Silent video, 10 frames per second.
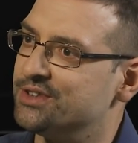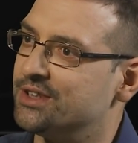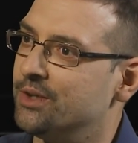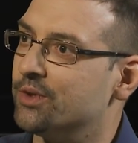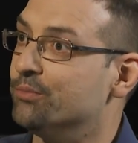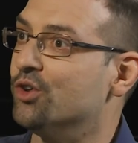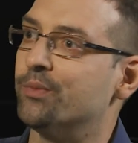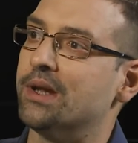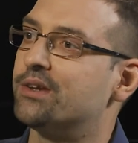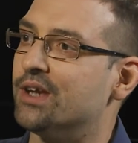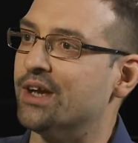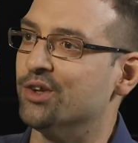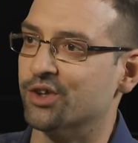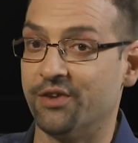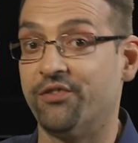It was more about saying,
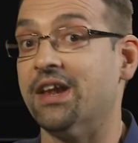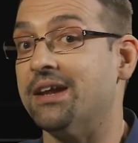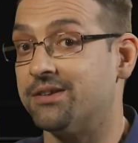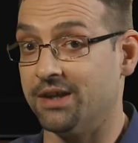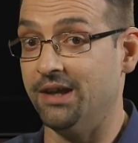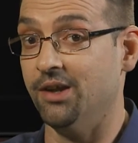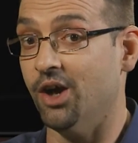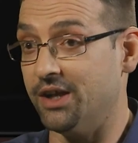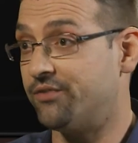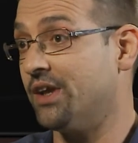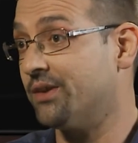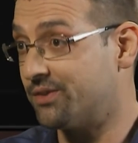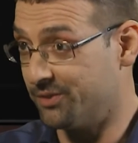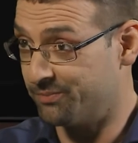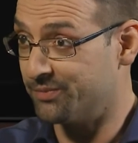look, if that's their line, if that's
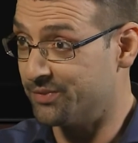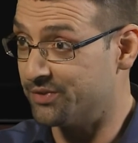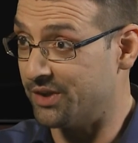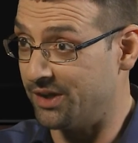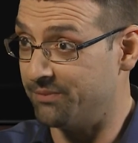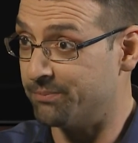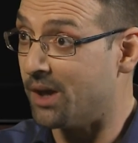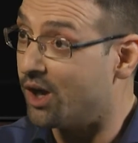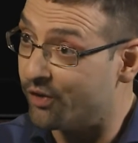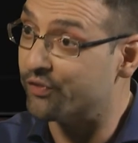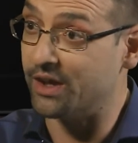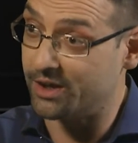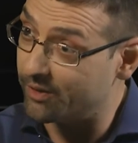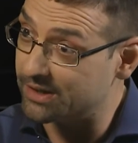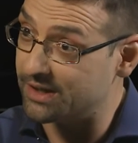the path they're
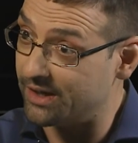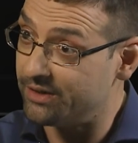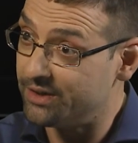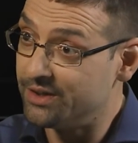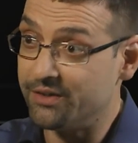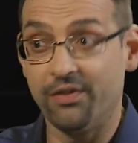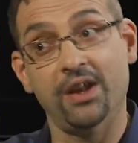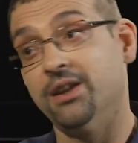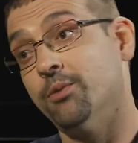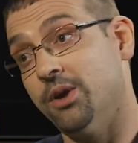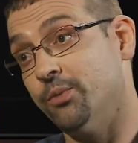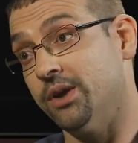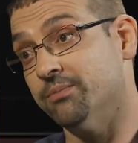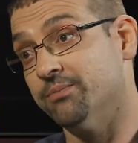going down, then they won't win.